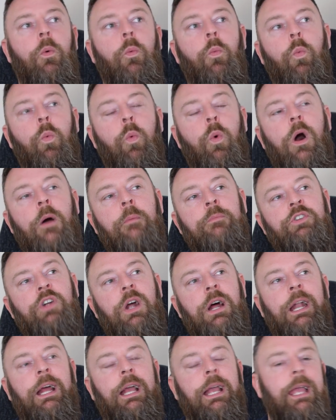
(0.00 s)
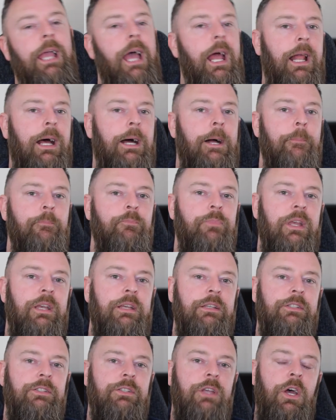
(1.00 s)
what I'm trying to get at
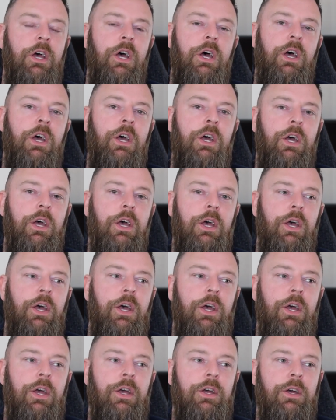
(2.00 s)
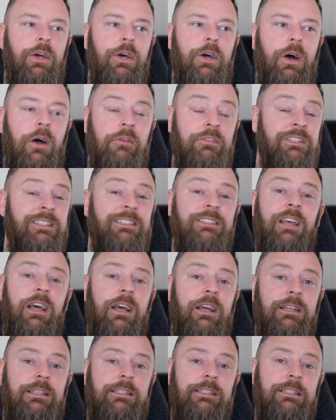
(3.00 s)
is having
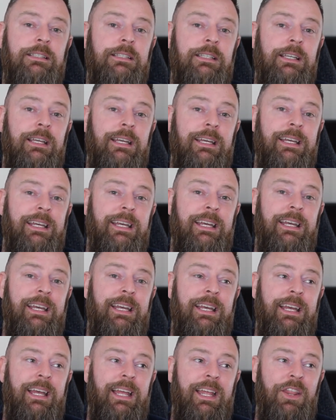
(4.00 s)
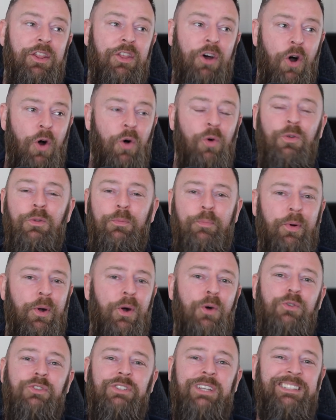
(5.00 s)
sex, the whole
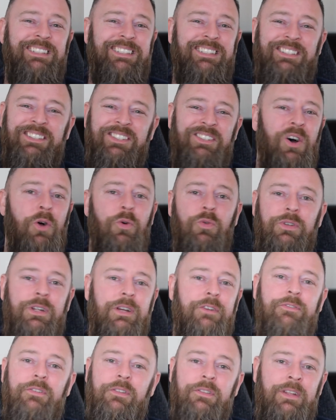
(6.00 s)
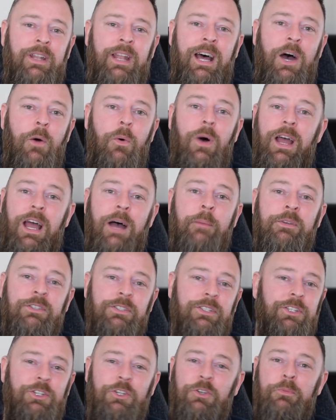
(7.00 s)
process is no different than how I am
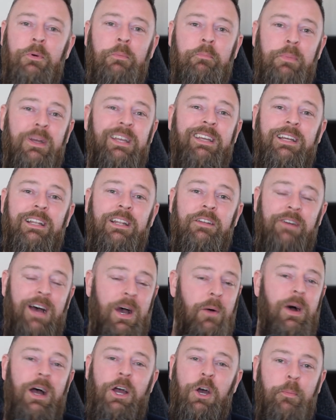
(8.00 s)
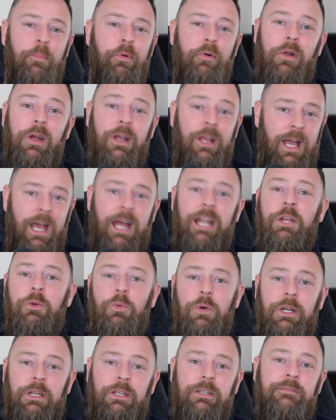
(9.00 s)
as a human being, of how I operate
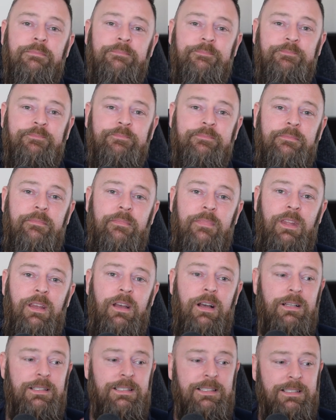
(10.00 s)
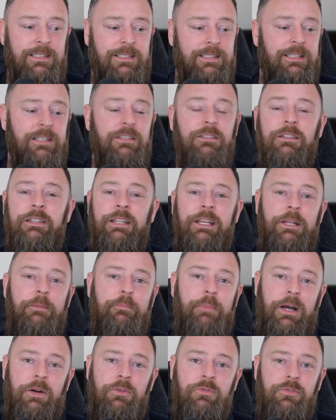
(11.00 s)
anyway. I still
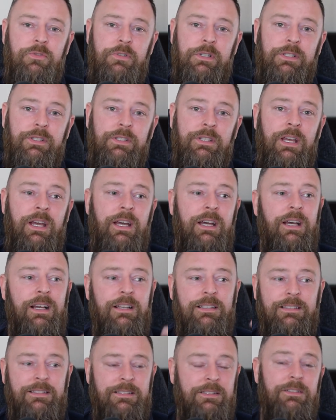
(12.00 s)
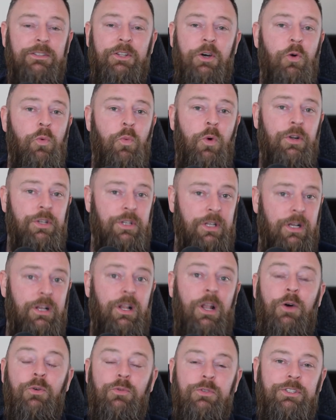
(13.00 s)
need boundaries. I still don't want you
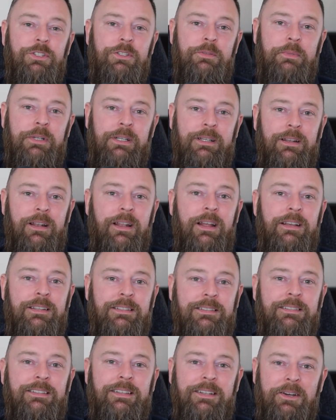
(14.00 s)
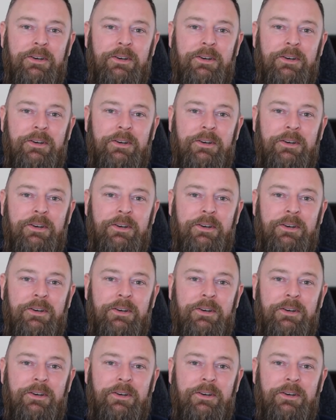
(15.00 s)
close to me unless, you